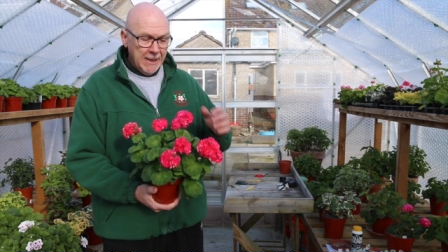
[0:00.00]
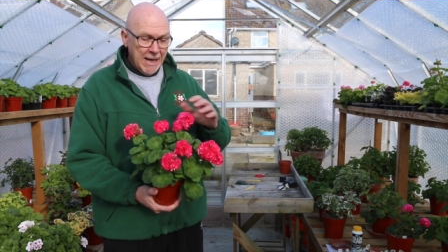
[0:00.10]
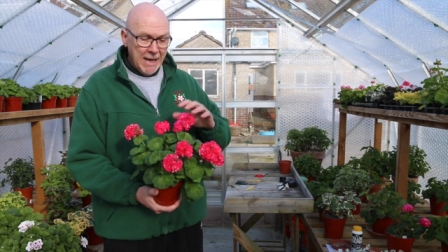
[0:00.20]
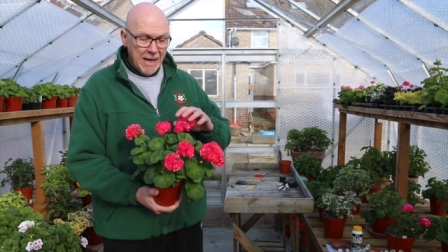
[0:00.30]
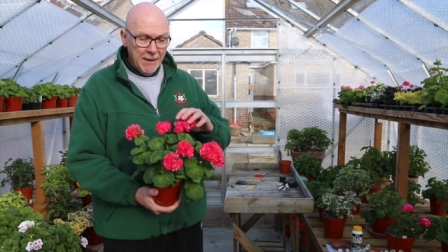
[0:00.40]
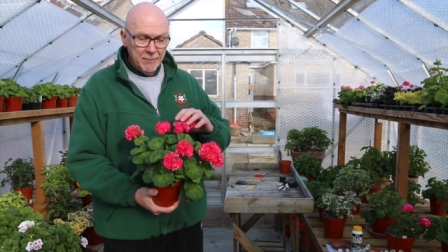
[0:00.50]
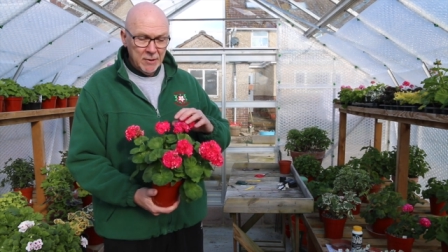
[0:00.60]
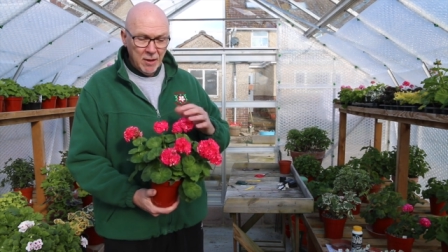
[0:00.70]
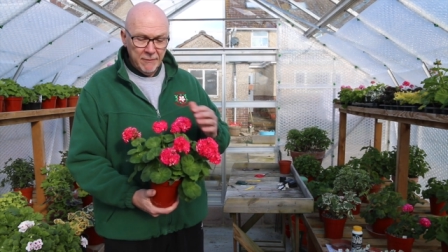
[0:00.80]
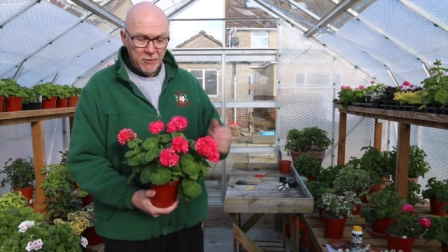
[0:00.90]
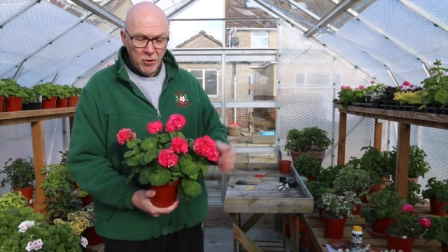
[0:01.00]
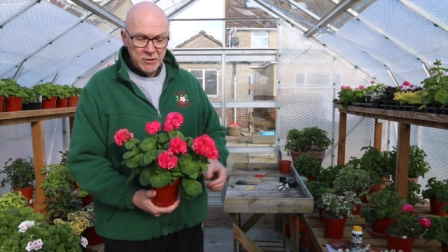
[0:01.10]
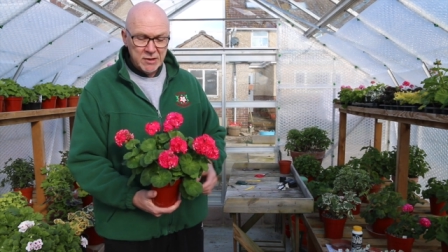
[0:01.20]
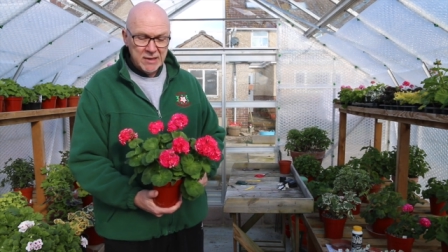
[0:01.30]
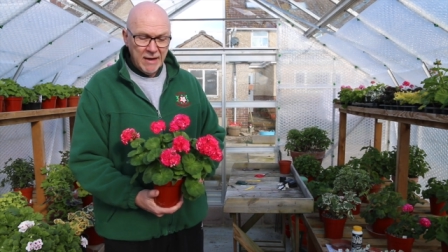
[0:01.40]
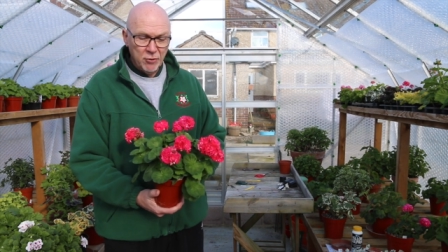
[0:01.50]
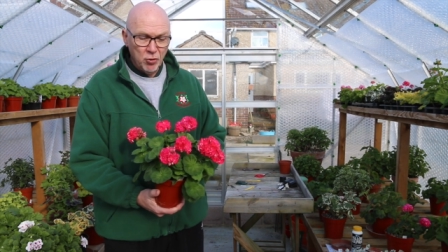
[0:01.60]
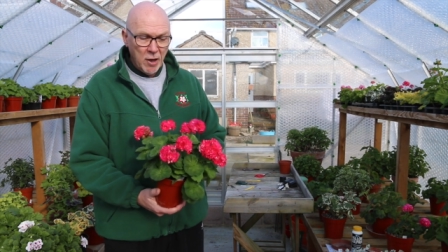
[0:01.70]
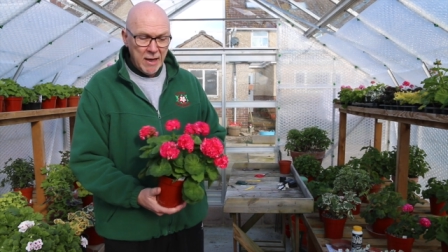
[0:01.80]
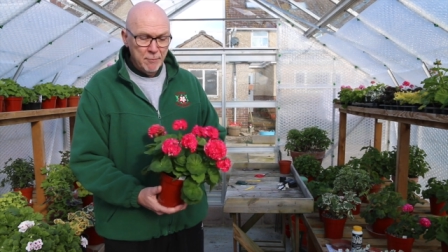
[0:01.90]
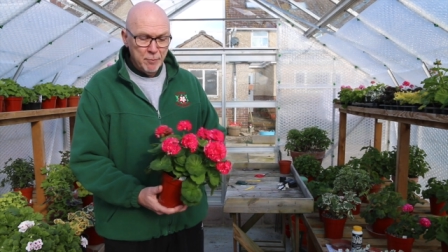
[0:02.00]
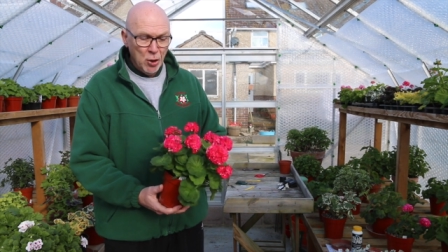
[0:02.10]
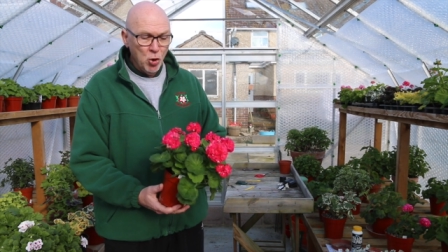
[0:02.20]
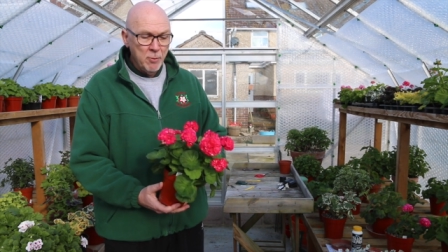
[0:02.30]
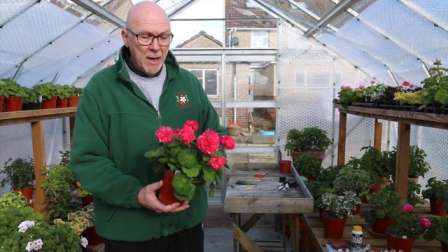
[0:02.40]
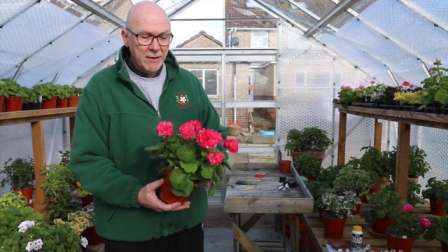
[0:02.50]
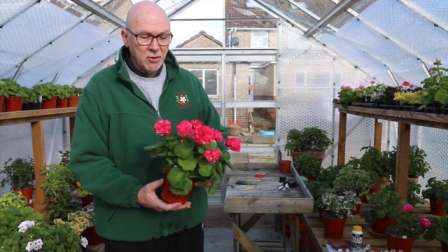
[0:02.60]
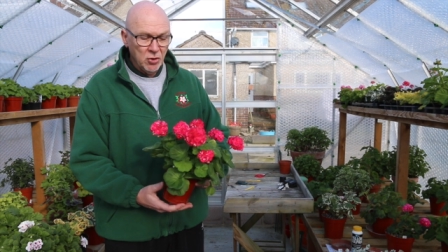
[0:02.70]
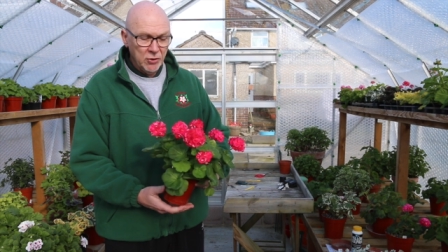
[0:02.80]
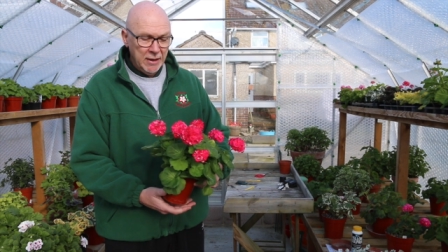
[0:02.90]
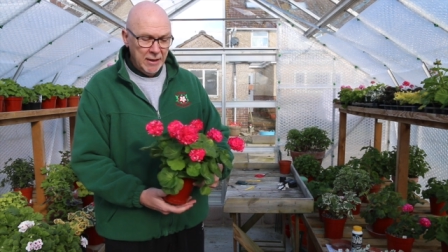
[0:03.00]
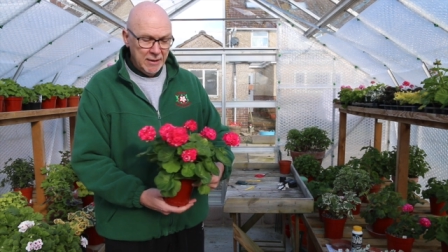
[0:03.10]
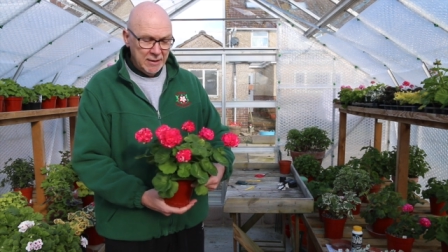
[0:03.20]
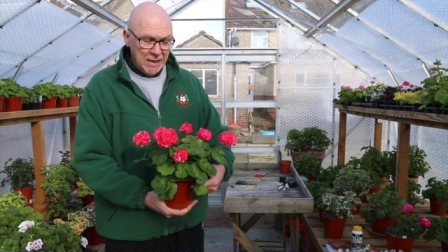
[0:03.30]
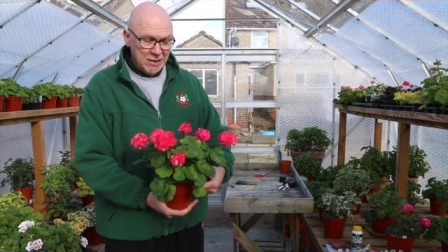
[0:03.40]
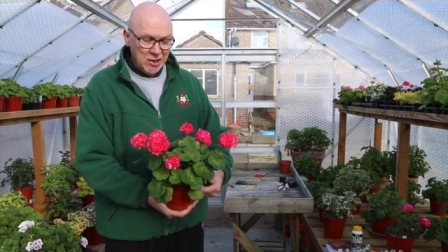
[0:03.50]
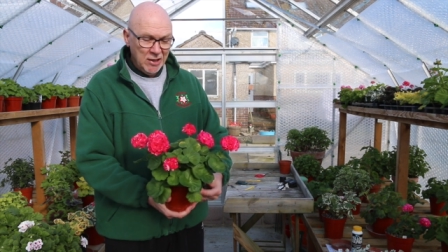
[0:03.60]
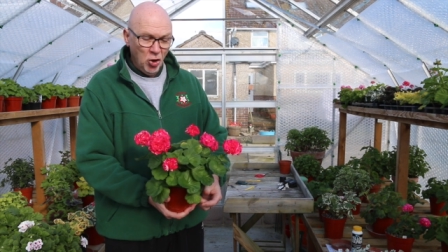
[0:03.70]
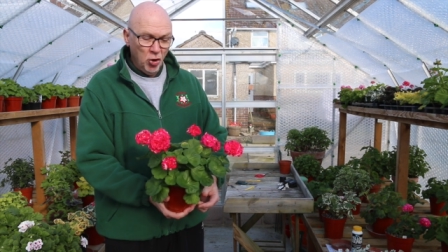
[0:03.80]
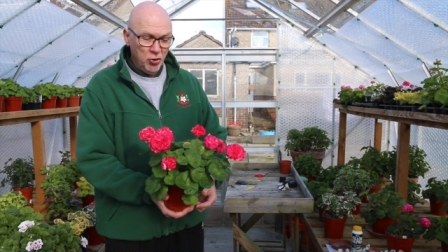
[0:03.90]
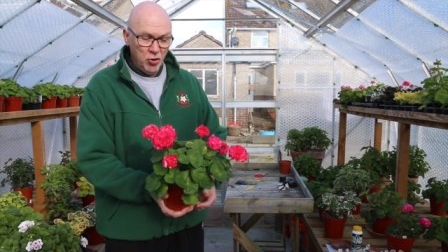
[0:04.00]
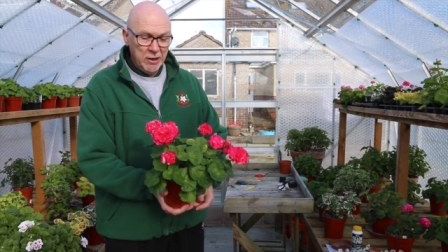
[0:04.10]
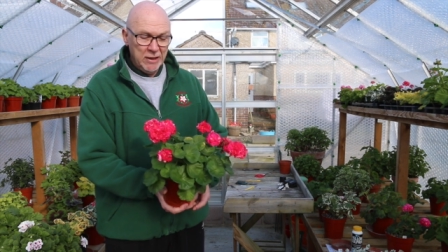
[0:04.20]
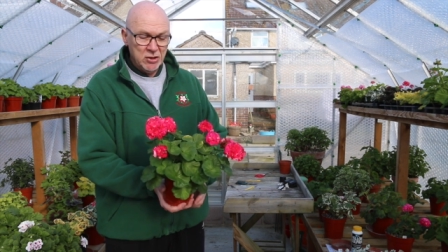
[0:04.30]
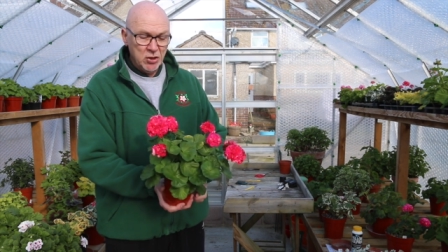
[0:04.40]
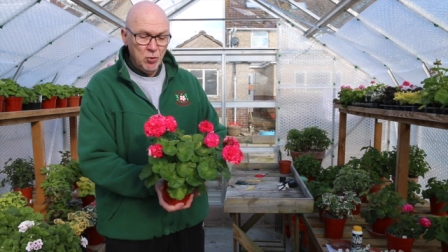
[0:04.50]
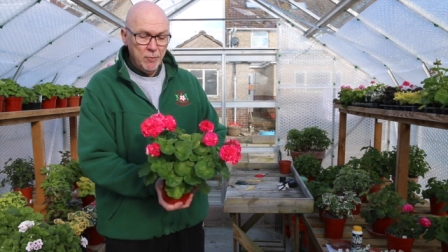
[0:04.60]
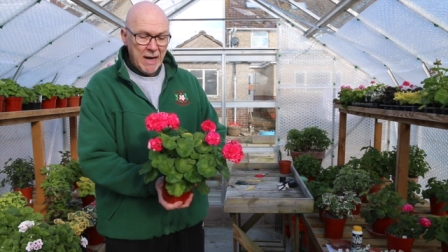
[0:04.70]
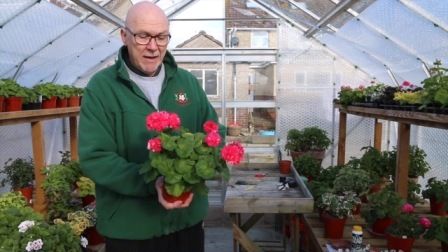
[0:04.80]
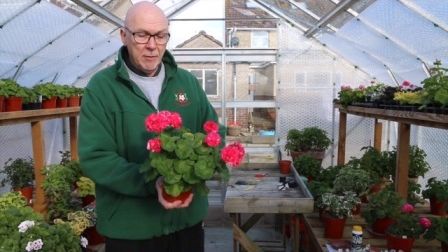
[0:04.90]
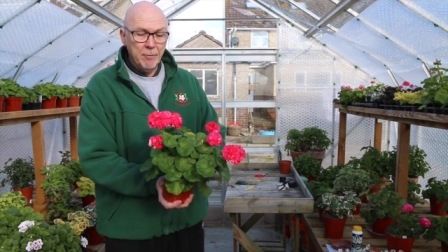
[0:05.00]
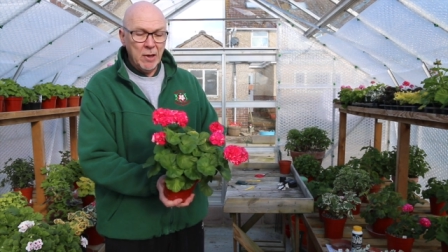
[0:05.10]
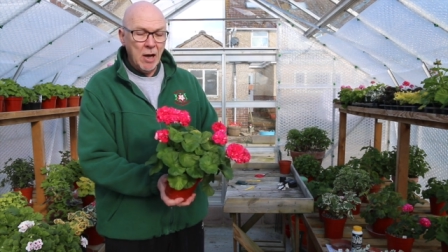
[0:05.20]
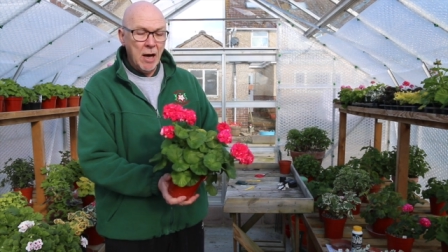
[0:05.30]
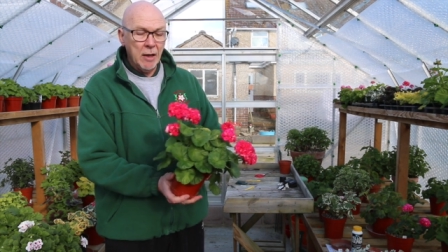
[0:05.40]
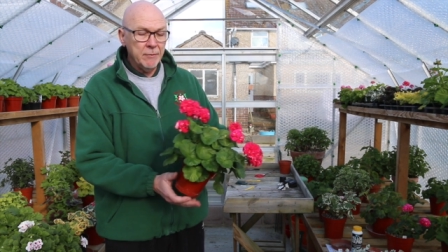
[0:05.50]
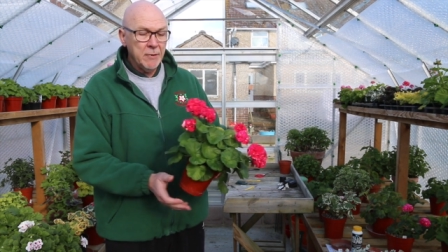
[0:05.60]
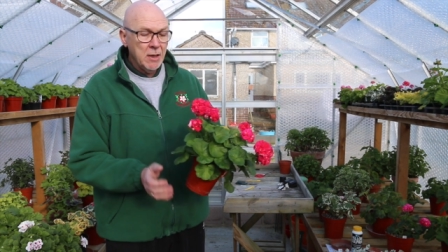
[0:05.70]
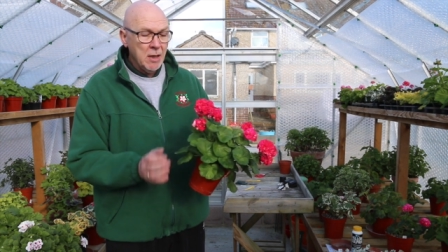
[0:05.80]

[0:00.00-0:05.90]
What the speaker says: And I've got 7 or 8 bloom heads on it, and it's actually not looking too bad a plant.